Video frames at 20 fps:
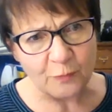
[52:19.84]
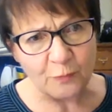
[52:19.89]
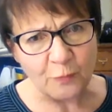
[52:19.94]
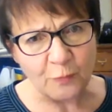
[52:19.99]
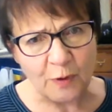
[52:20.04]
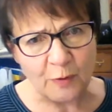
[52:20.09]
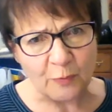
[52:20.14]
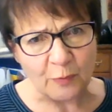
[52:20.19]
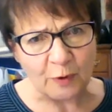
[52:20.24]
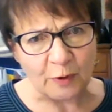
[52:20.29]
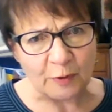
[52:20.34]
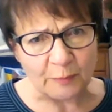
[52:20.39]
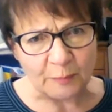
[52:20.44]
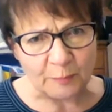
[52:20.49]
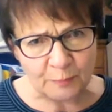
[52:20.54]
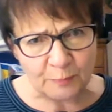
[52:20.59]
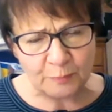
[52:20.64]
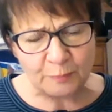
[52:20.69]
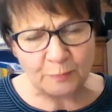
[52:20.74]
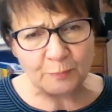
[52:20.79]
we
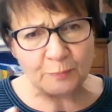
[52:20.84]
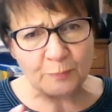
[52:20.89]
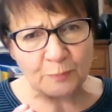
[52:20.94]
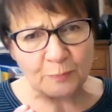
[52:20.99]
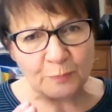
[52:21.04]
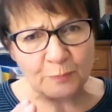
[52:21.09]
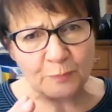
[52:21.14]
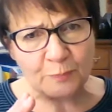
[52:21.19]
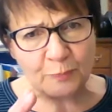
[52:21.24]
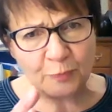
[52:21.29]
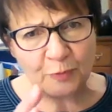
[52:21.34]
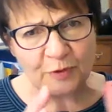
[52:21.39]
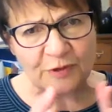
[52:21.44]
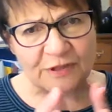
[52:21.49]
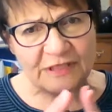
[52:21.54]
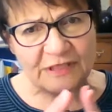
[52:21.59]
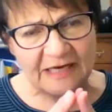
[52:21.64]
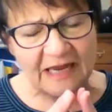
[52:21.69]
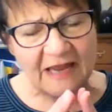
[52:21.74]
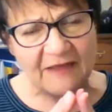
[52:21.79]
were put
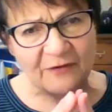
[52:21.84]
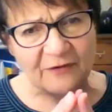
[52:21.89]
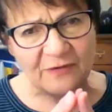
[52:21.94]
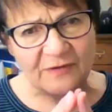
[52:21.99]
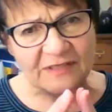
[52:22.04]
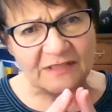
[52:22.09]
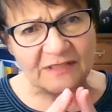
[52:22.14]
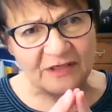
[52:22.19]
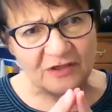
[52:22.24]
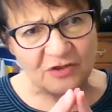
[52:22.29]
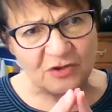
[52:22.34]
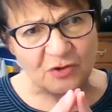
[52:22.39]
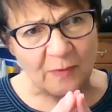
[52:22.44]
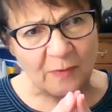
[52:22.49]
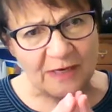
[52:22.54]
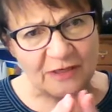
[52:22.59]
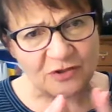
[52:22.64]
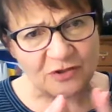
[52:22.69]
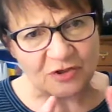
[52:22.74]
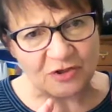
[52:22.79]
together in
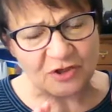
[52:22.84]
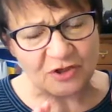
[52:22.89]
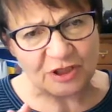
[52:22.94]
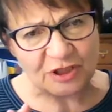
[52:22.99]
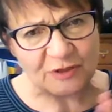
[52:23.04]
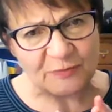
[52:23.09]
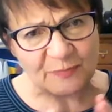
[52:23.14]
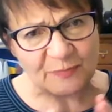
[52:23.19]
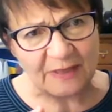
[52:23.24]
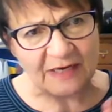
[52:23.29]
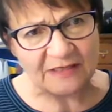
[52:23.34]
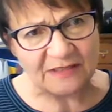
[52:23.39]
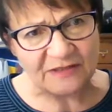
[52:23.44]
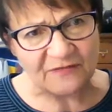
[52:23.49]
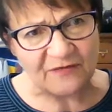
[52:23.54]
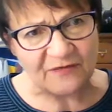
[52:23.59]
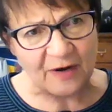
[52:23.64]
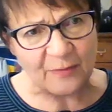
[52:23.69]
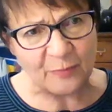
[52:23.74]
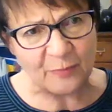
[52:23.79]
situations just because
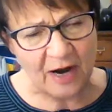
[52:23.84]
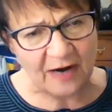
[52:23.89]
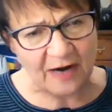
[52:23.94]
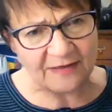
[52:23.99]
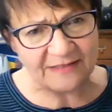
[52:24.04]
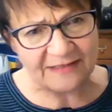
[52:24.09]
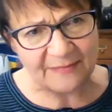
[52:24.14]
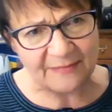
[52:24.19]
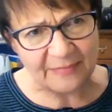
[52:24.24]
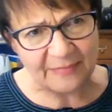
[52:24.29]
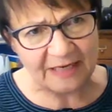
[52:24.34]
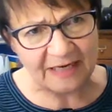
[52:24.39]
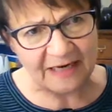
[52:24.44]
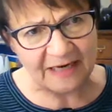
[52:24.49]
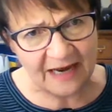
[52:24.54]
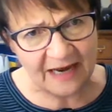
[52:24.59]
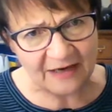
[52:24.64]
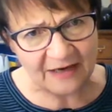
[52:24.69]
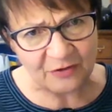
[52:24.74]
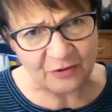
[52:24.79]
of our proximity
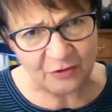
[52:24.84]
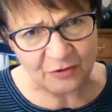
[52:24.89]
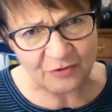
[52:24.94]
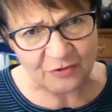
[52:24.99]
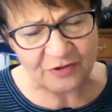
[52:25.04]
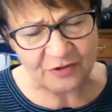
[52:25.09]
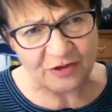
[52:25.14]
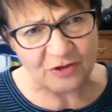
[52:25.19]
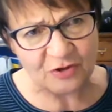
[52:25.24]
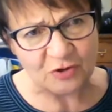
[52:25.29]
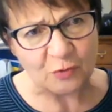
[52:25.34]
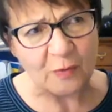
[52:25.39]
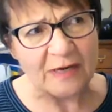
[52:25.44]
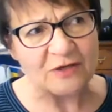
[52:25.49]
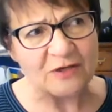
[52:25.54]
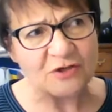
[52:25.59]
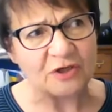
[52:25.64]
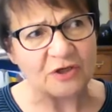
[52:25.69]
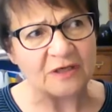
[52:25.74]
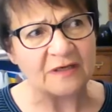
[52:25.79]
and her
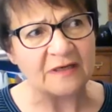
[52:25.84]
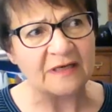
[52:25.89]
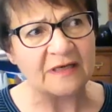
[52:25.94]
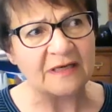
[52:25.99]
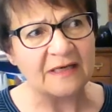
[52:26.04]
situation.